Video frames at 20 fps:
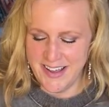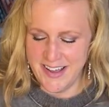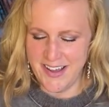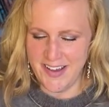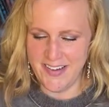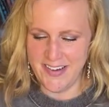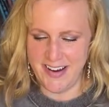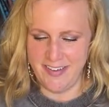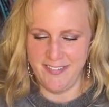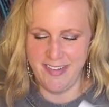
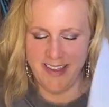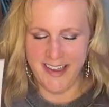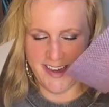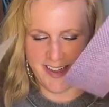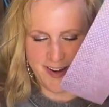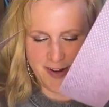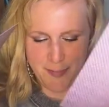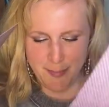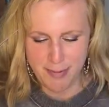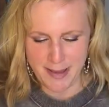All right, we
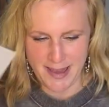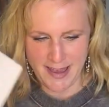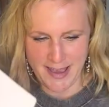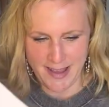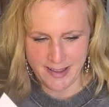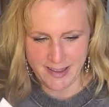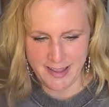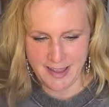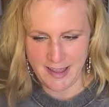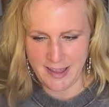got our
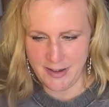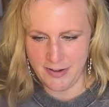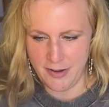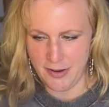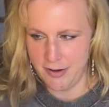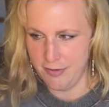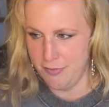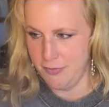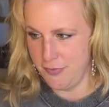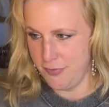back and
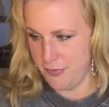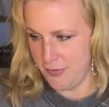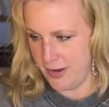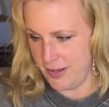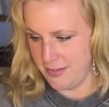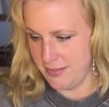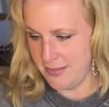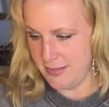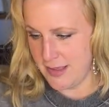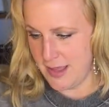our front.